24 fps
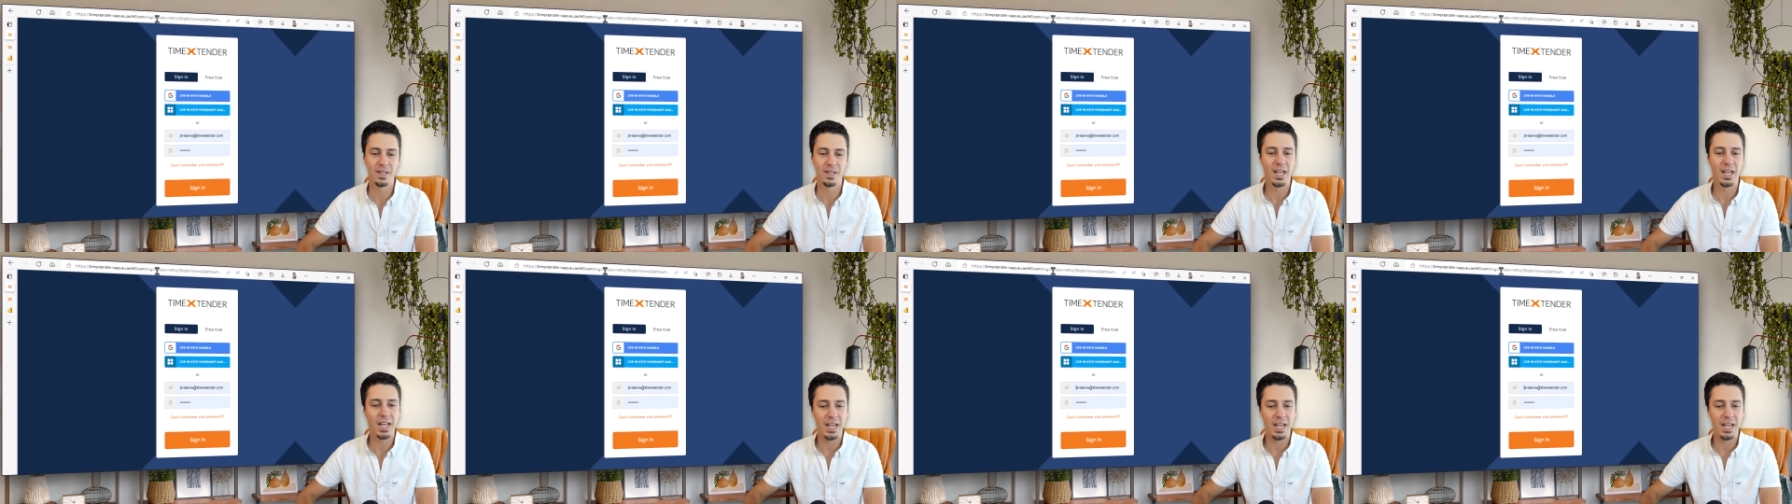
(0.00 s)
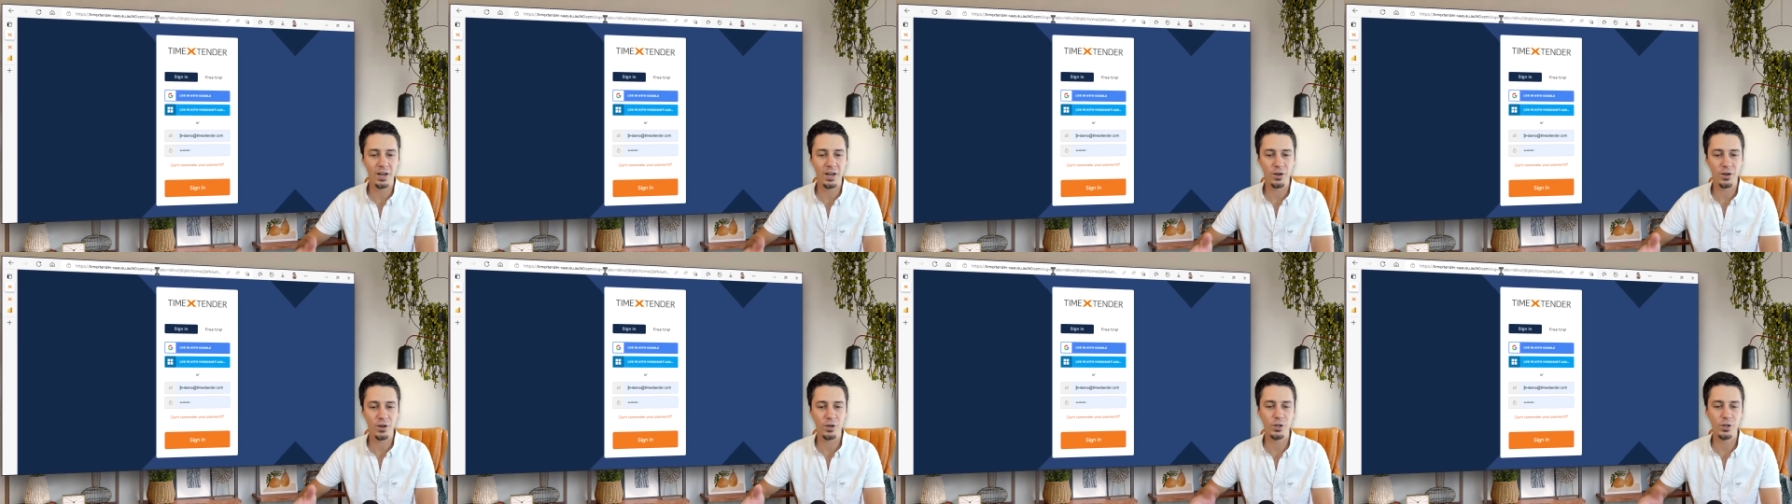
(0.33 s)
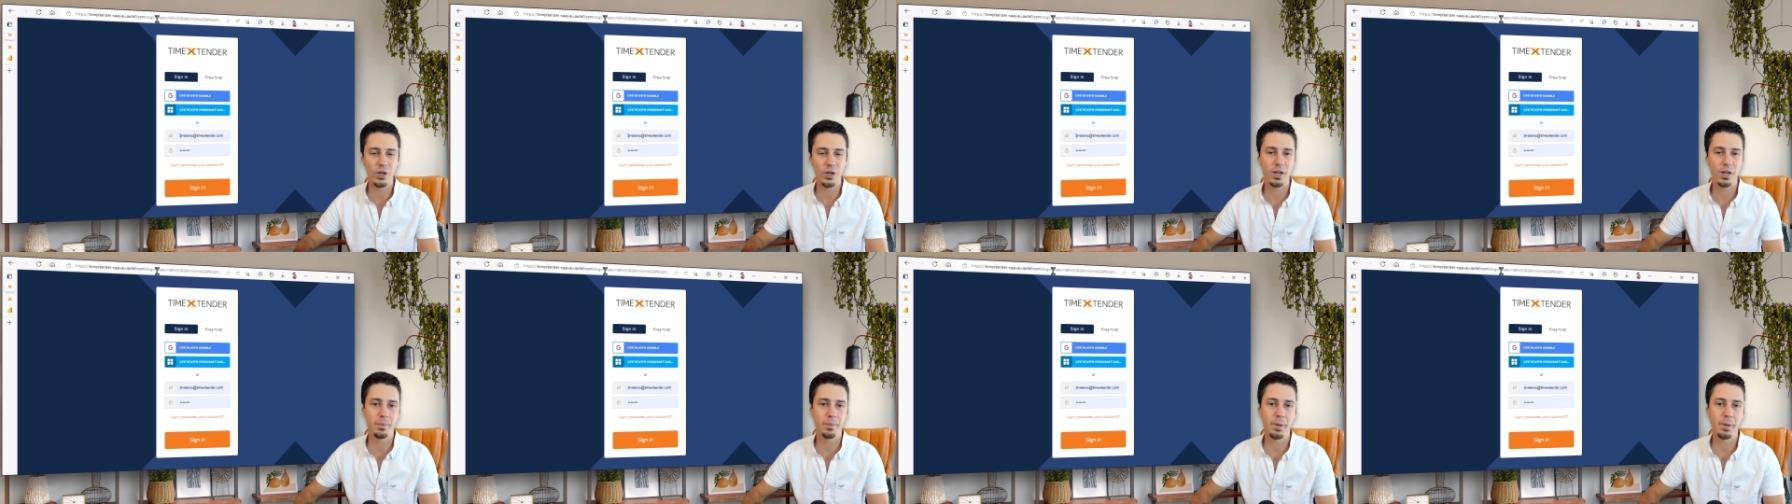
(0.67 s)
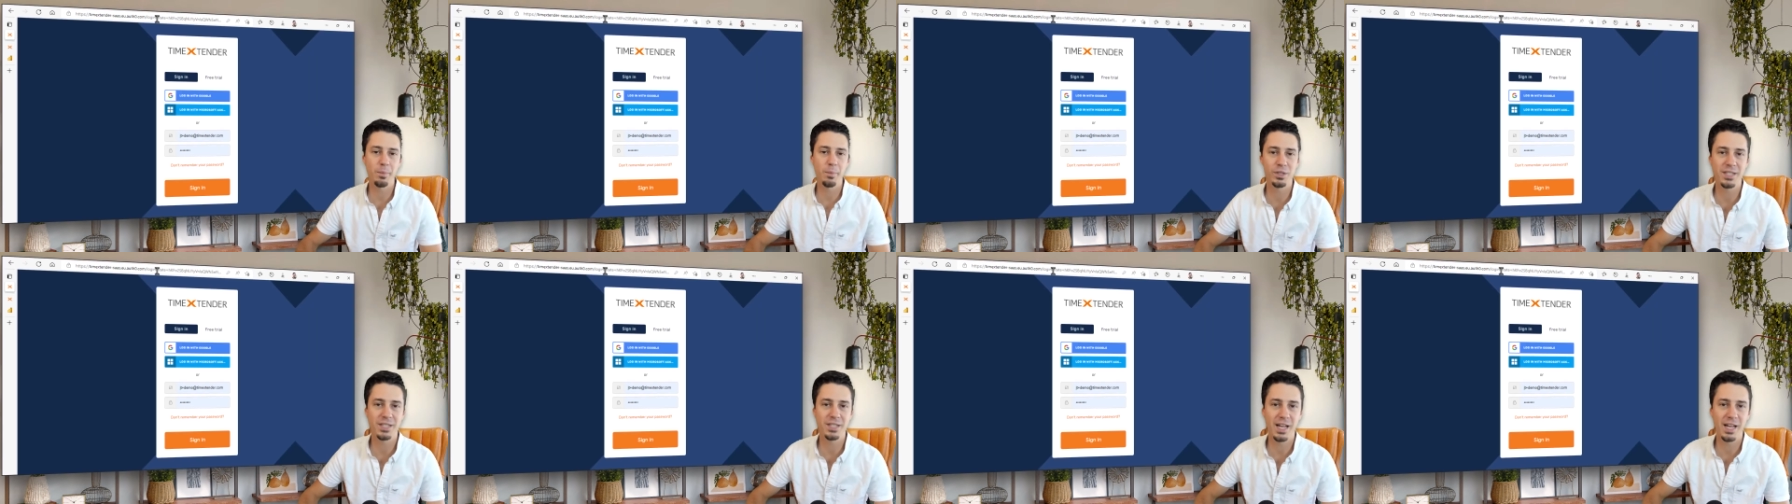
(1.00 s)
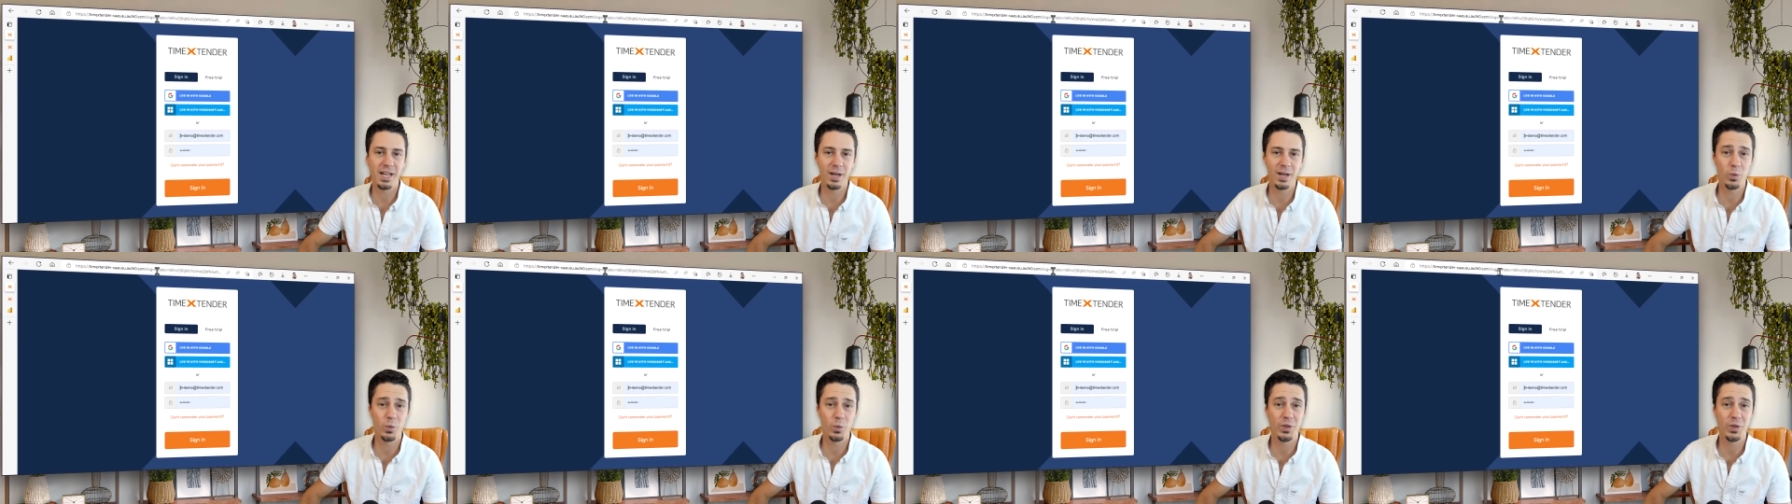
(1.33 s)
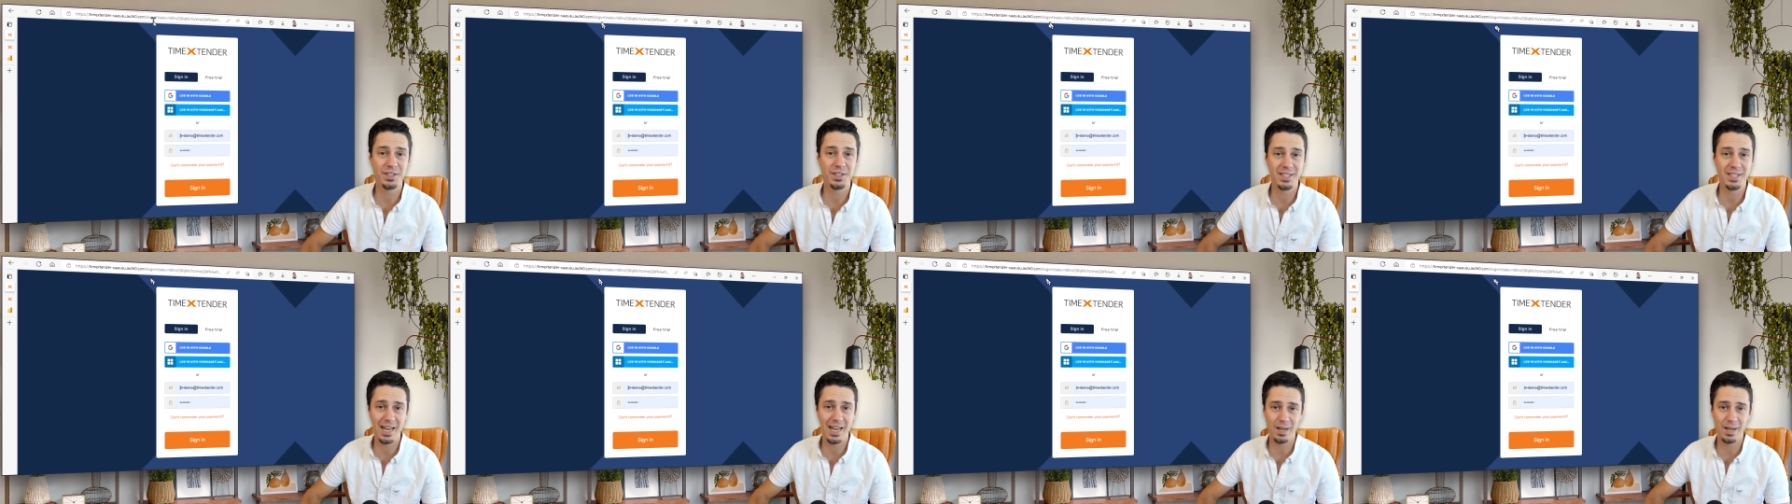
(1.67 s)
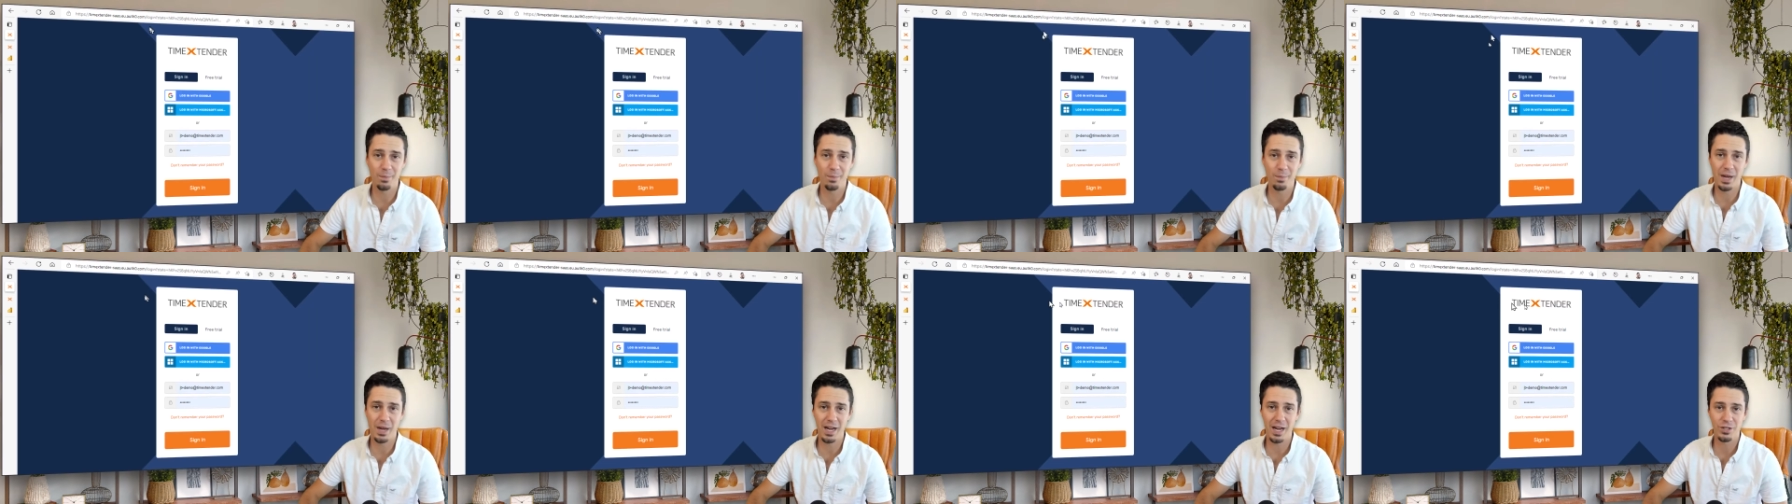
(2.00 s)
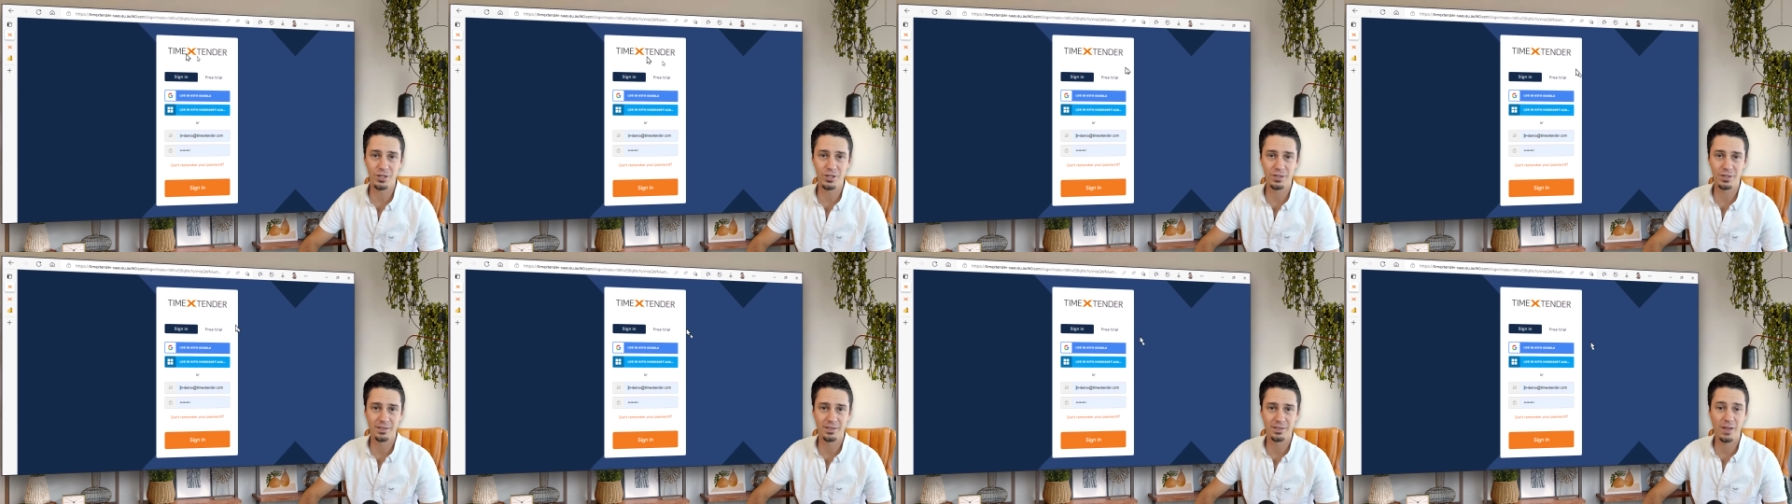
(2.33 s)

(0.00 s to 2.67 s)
Here you're going to be presented with the sign-in page.